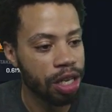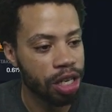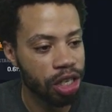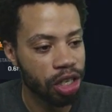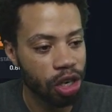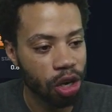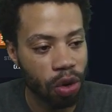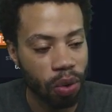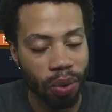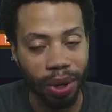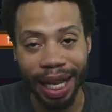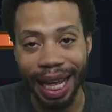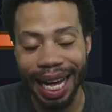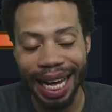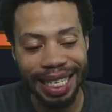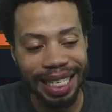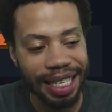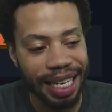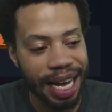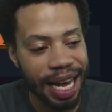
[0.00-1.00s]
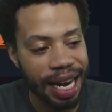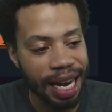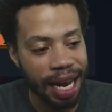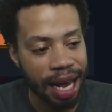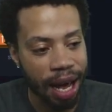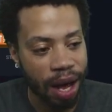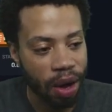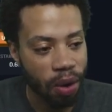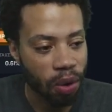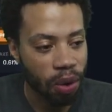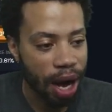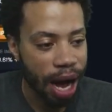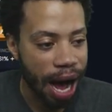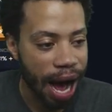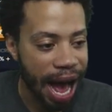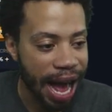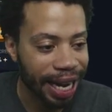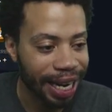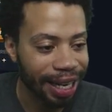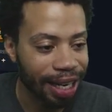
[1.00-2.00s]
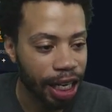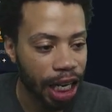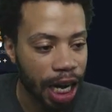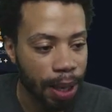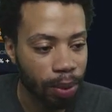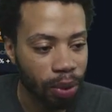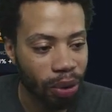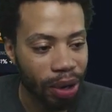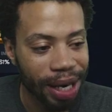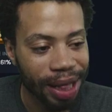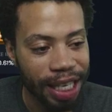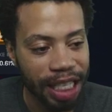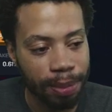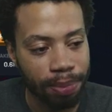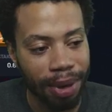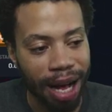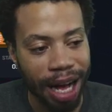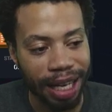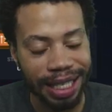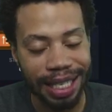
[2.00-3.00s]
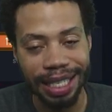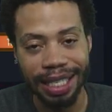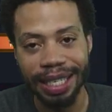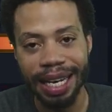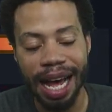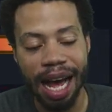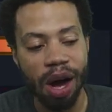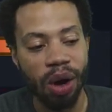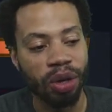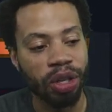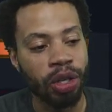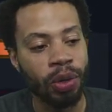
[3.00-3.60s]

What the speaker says: So like I said, I can upgrade these boxes now.